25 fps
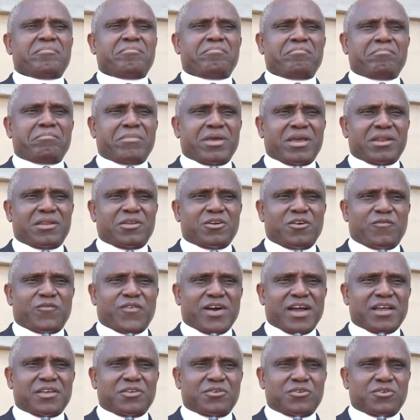Many
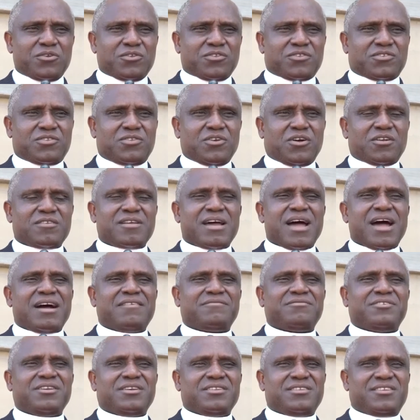of our youth don't
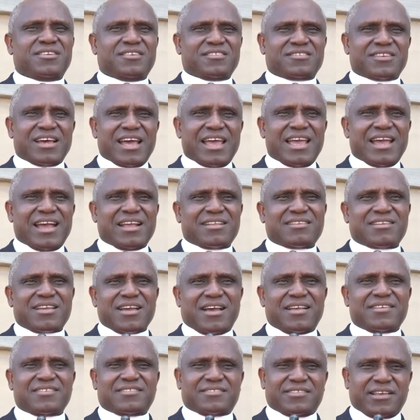have the desired
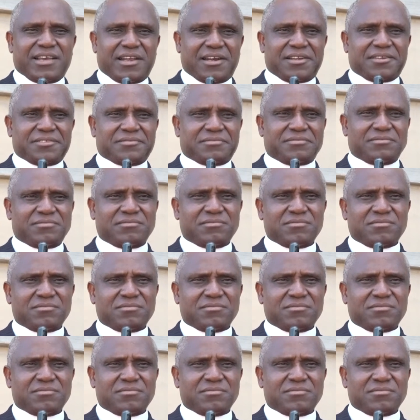counseling.